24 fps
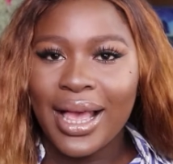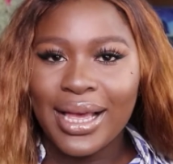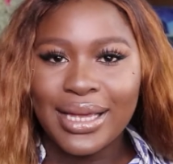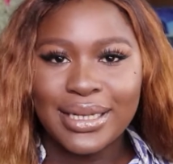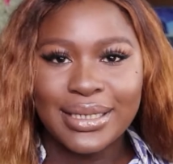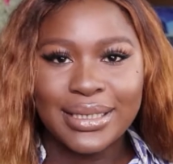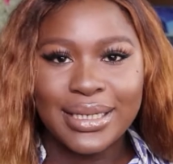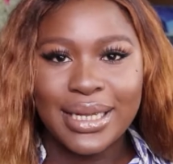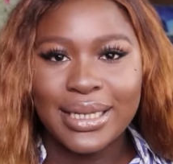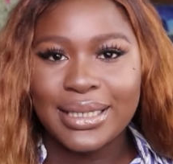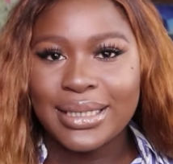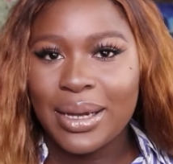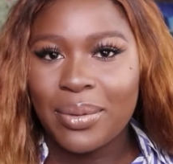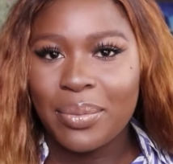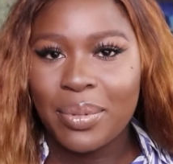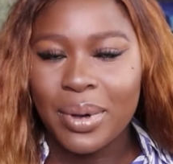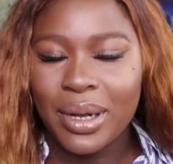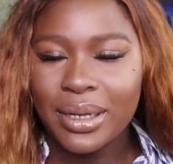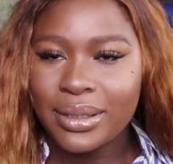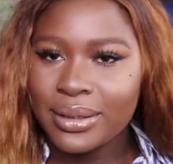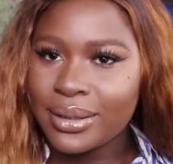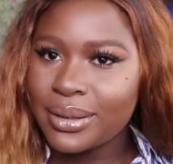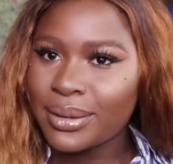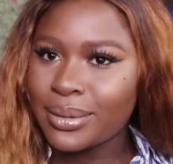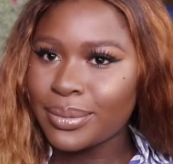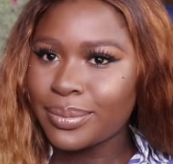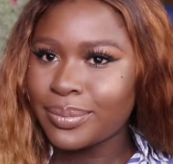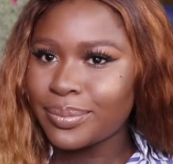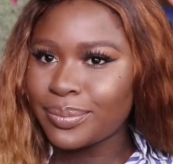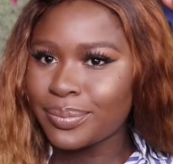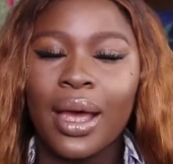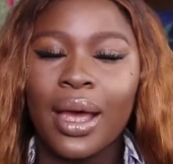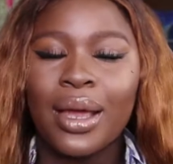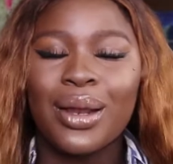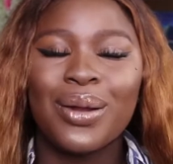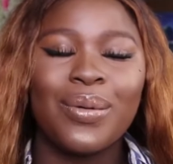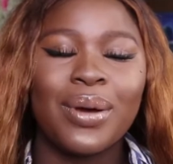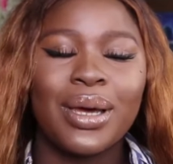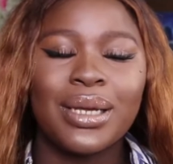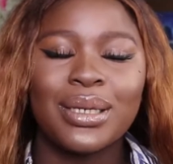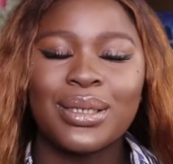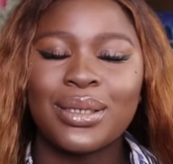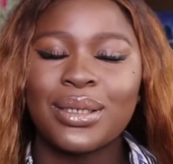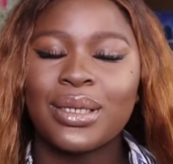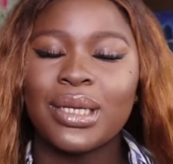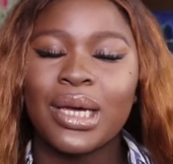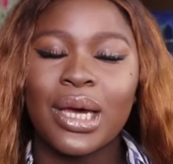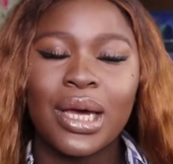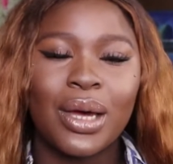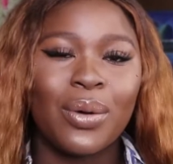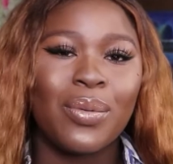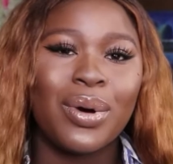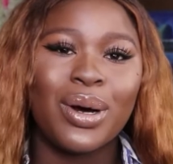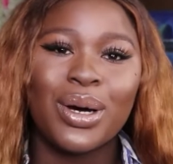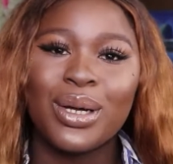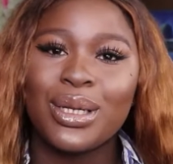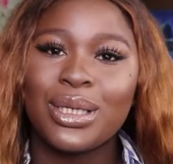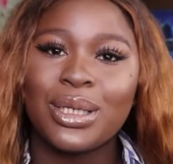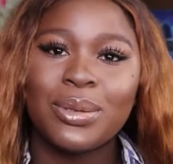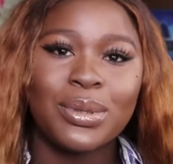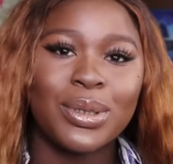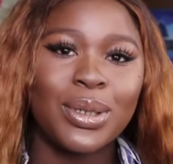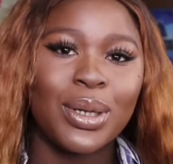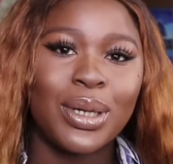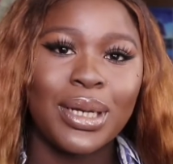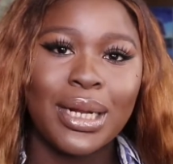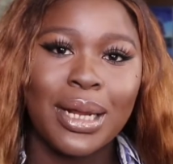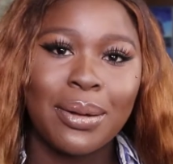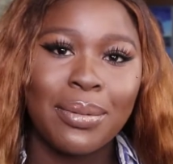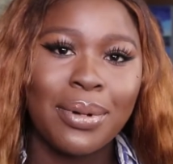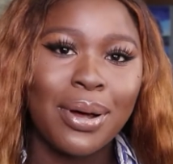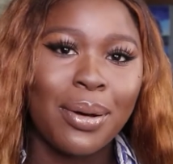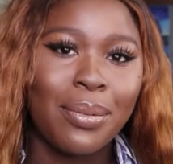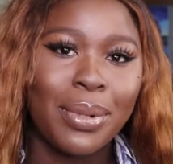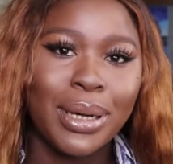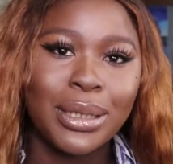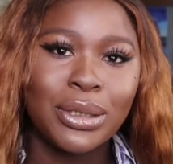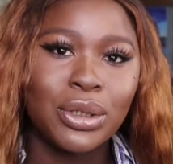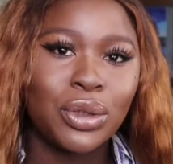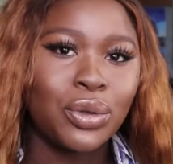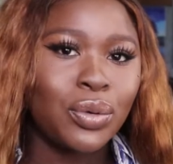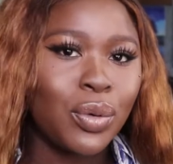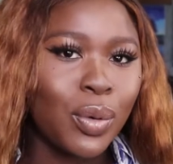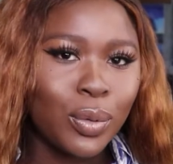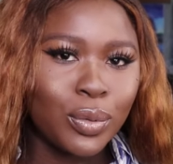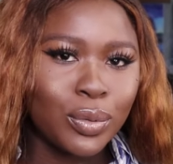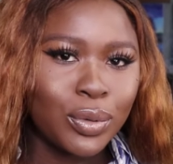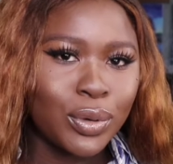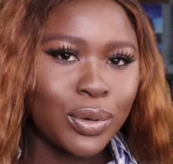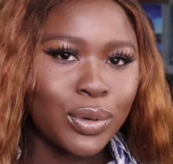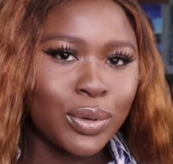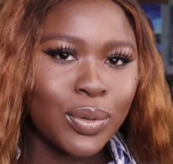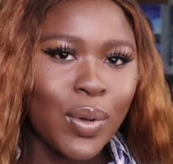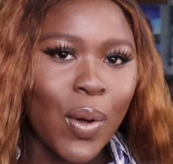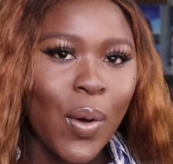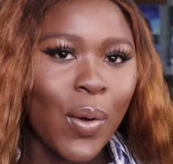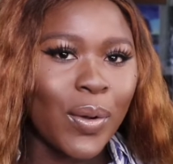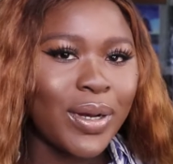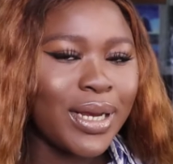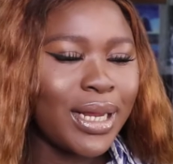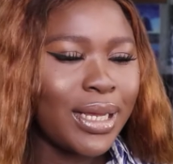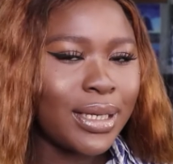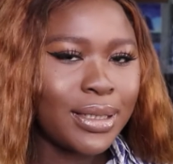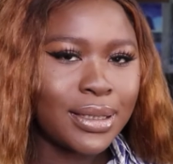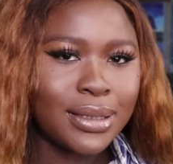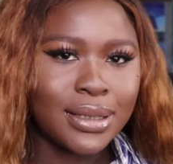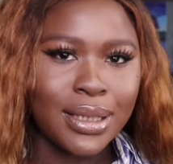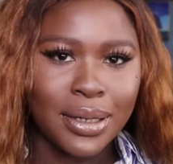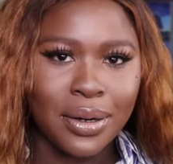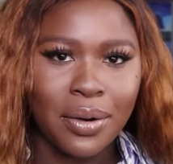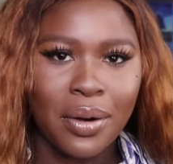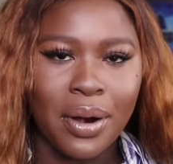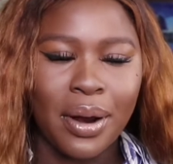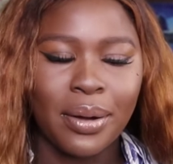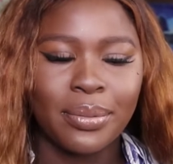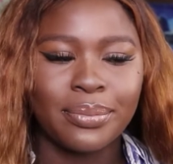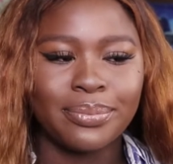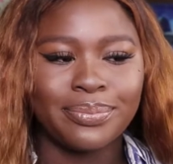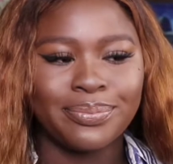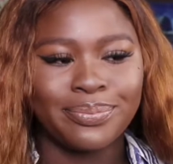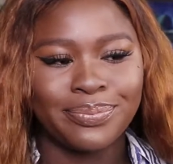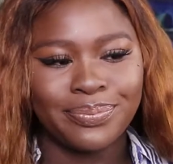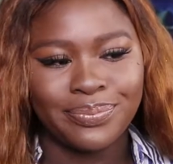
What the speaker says: a center part. Anyways, today we're going to be talking about my trolls on Instagram.